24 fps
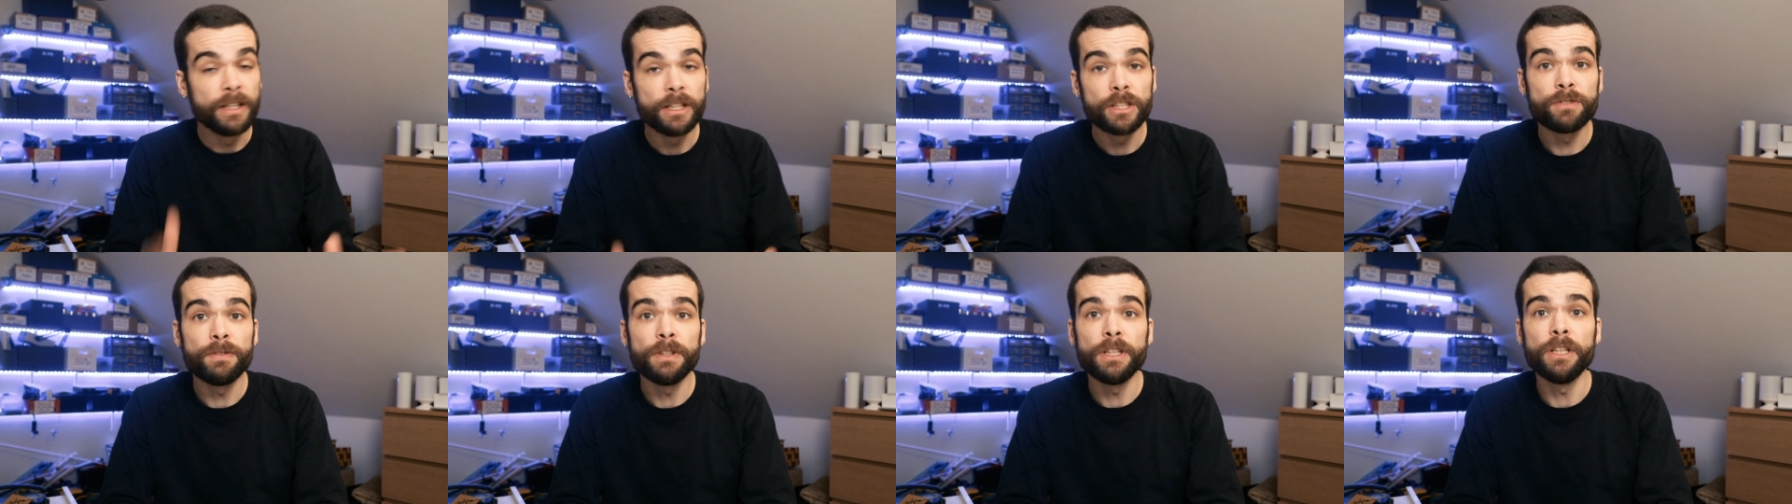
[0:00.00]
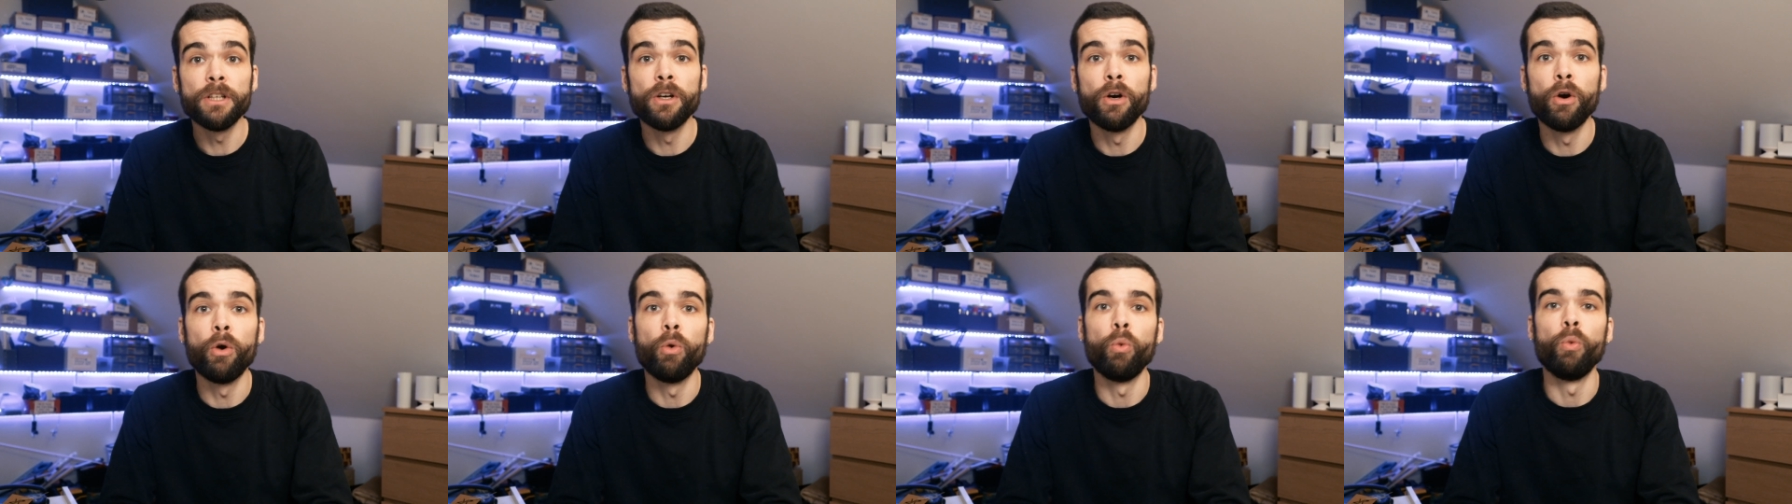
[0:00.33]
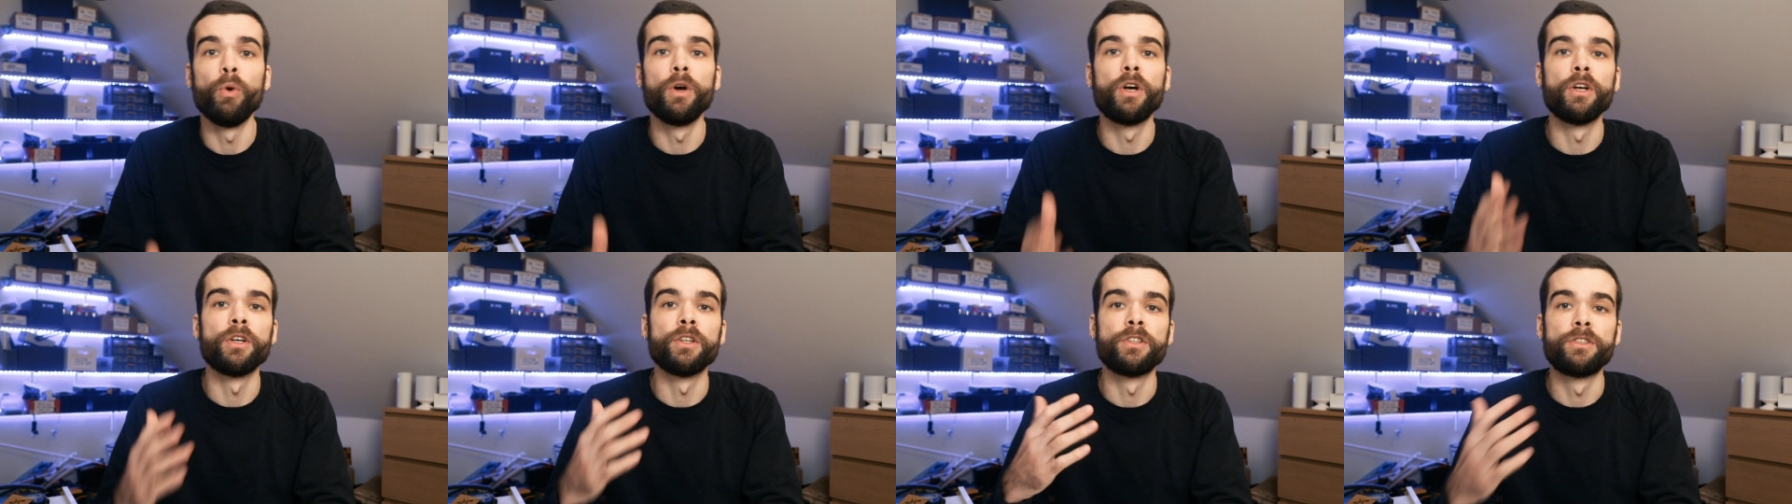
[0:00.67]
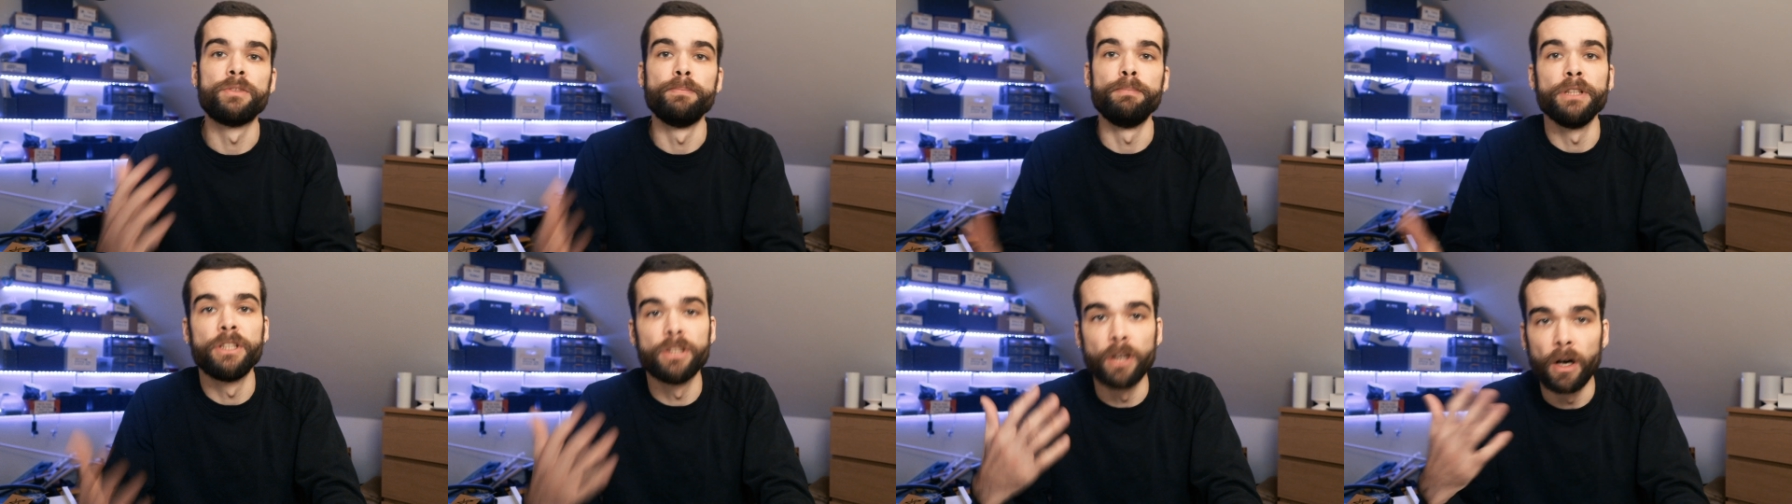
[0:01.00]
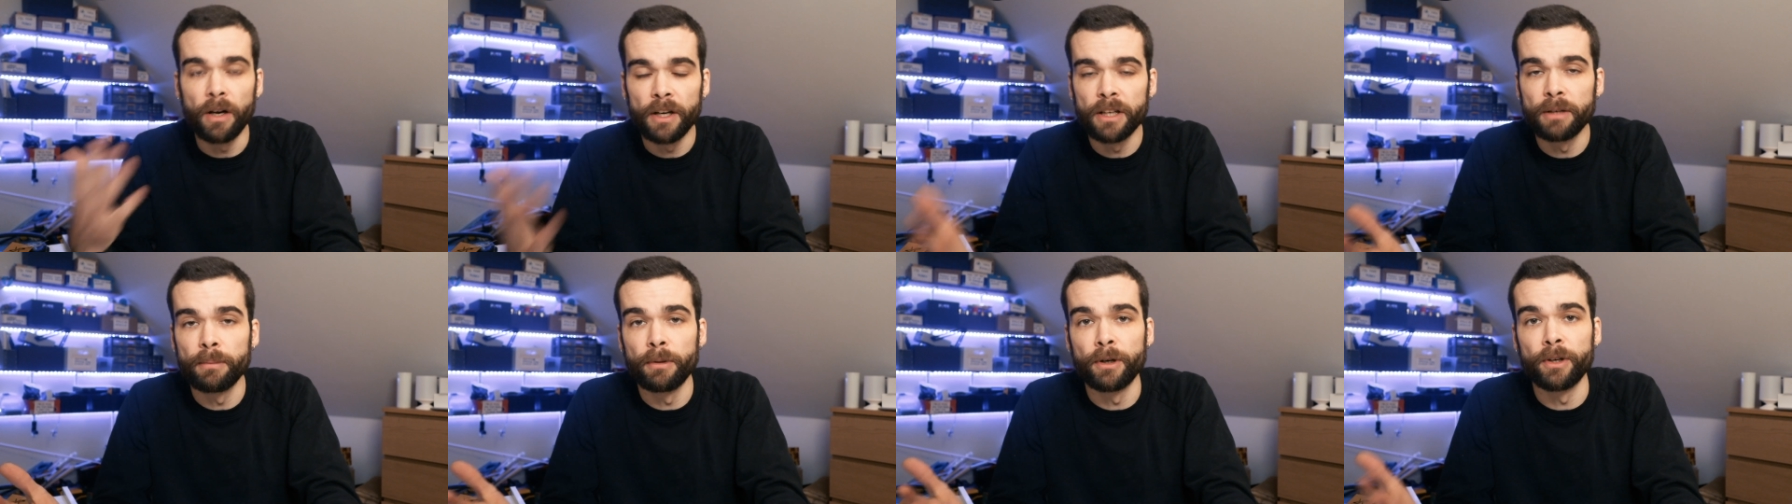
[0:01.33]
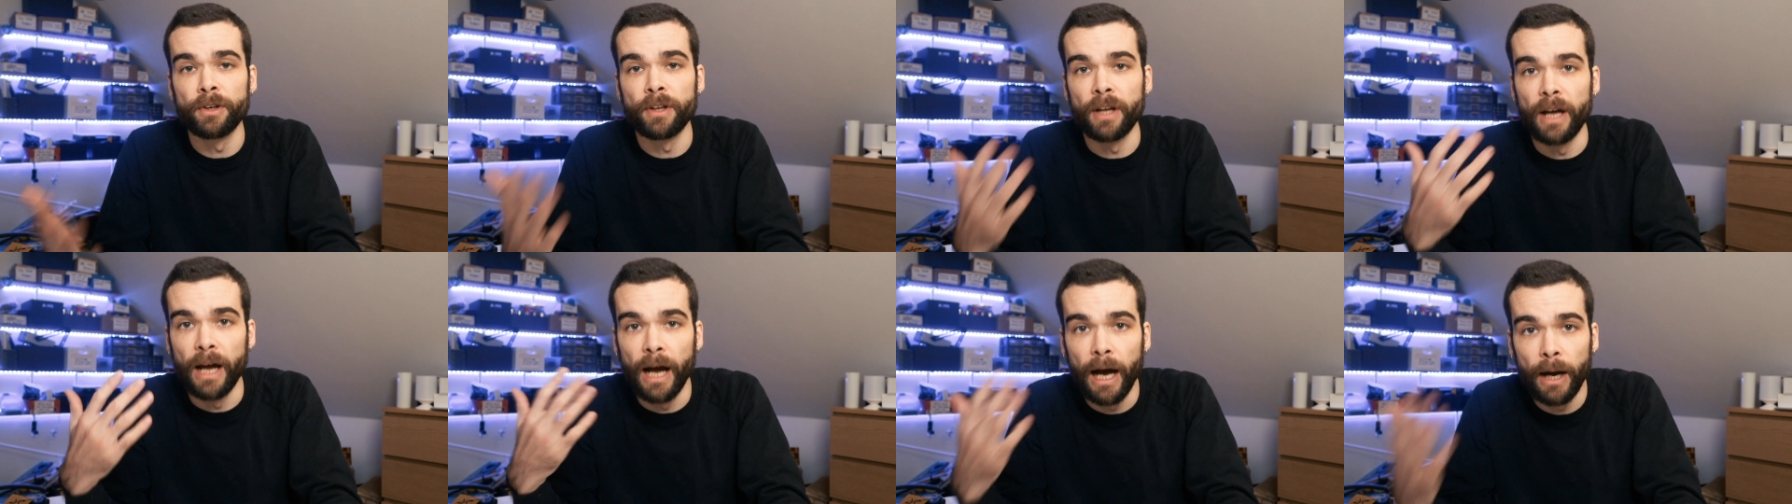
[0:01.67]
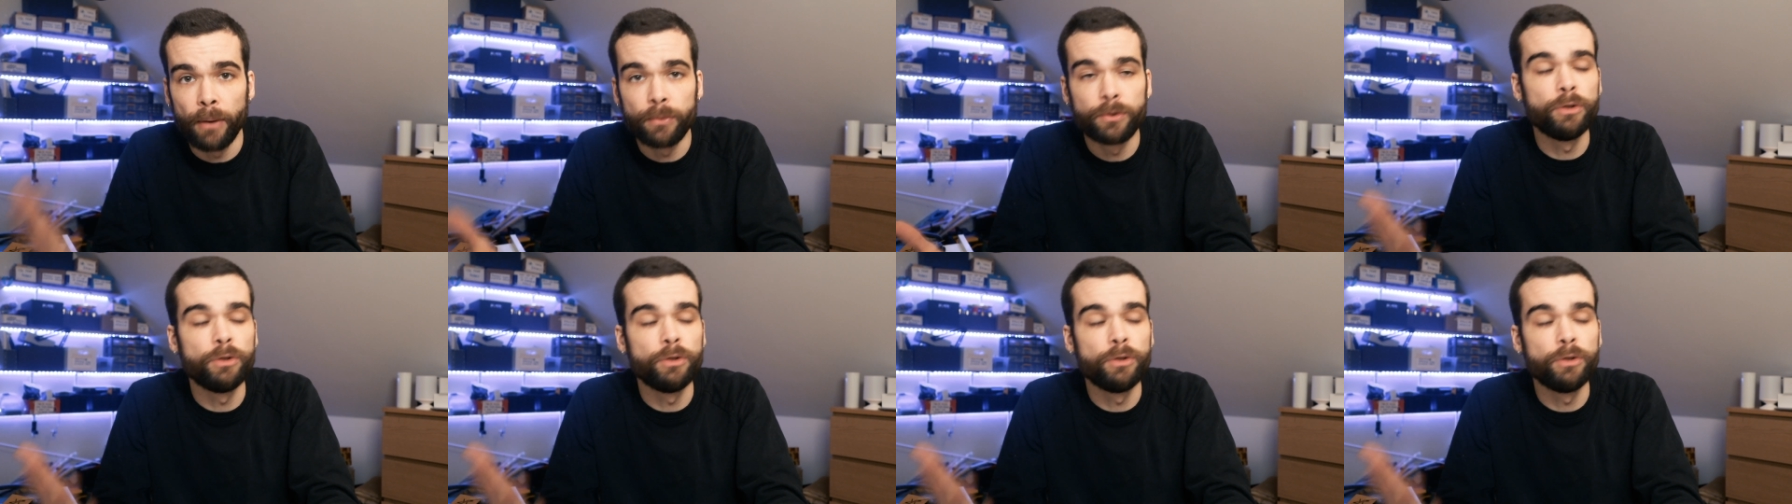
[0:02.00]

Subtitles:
this video, we're going to be talking about how